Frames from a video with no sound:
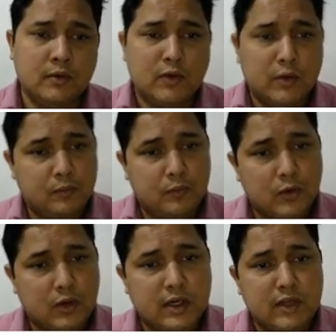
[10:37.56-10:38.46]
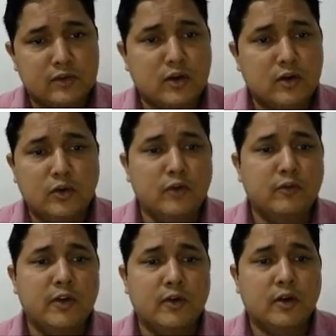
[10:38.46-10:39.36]
One product is not doing
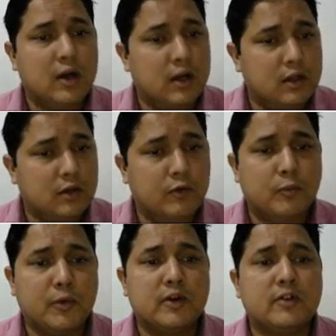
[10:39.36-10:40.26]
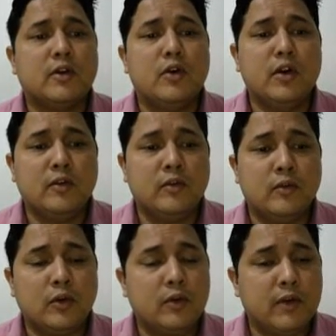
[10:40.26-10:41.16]
very good, other 4 projects are
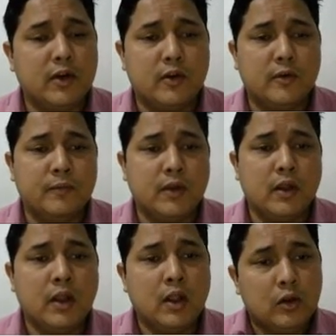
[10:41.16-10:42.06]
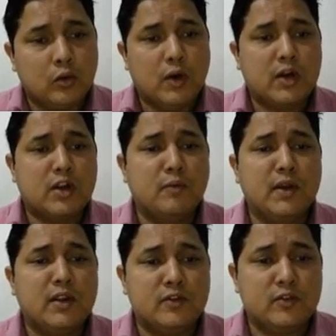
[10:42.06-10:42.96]
doing very good. So what
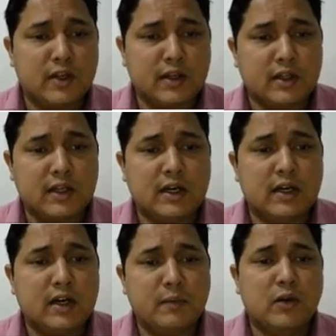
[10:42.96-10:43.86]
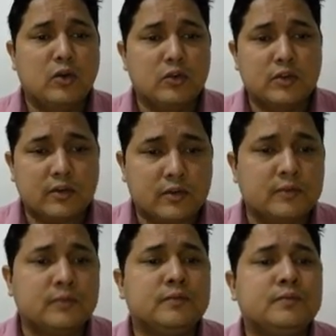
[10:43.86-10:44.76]
company is thinking that let me close
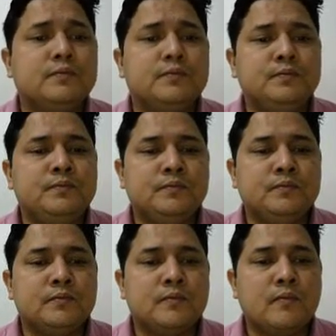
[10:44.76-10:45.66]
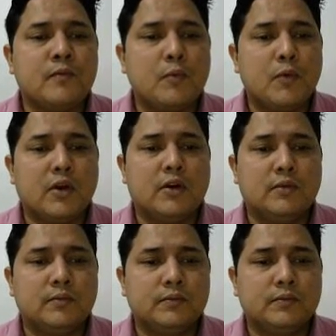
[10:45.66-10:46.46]
this product?